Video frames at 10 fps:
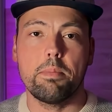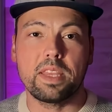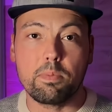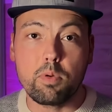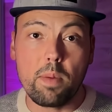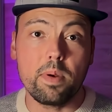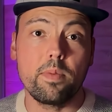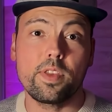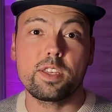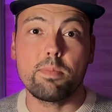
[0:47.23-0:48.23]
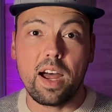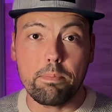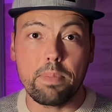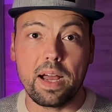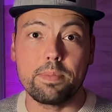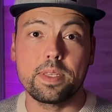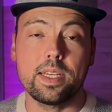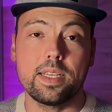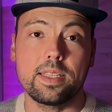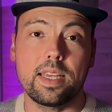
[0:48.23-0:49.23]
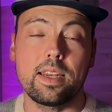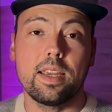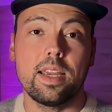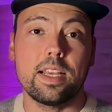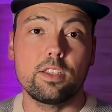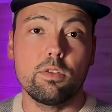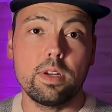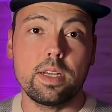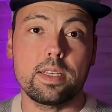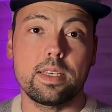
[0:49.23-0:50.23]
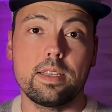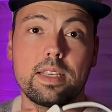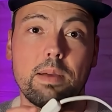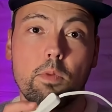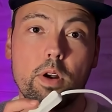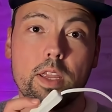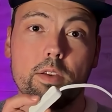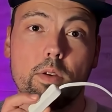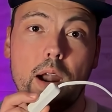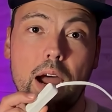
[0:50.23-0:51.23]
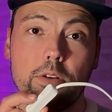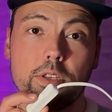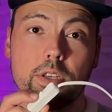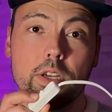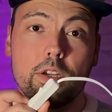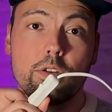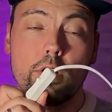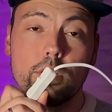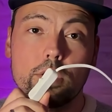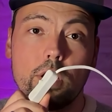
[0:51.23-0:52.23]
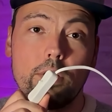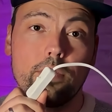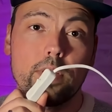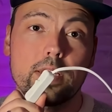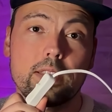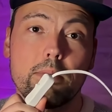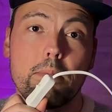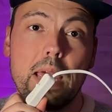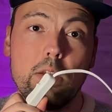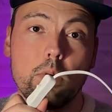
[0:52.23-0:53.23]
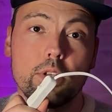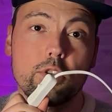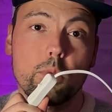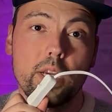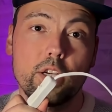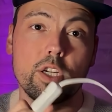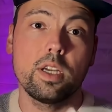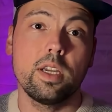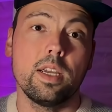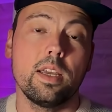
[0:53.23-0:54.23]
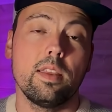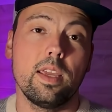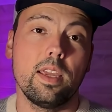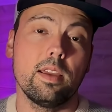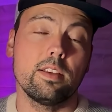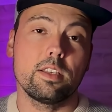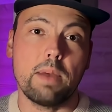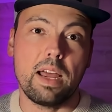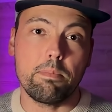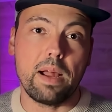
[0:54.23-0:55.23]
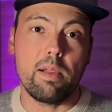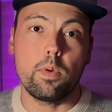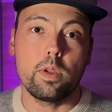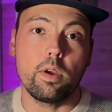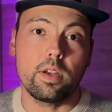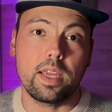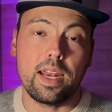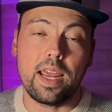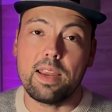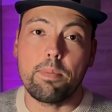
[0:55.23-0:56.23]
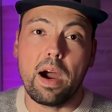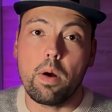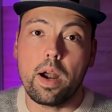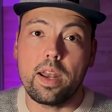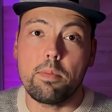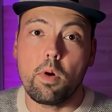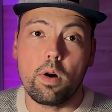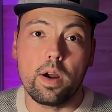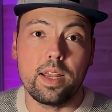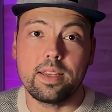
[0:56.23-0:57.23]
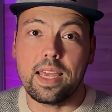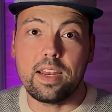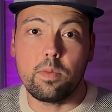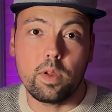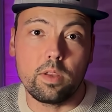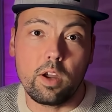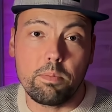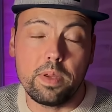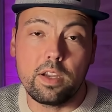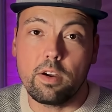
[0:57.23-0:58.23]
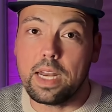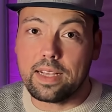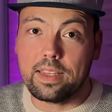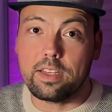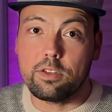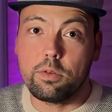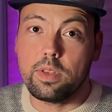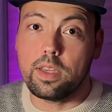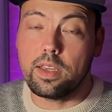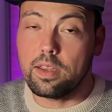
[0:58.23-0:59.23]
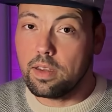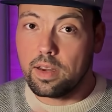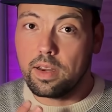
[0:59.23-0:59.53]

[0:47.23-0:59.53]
but the problem with smart bulbs is that as soon as someone in your house turns off this manual switch, the smart bulb will not get any power anymore, and then it will not be connected to the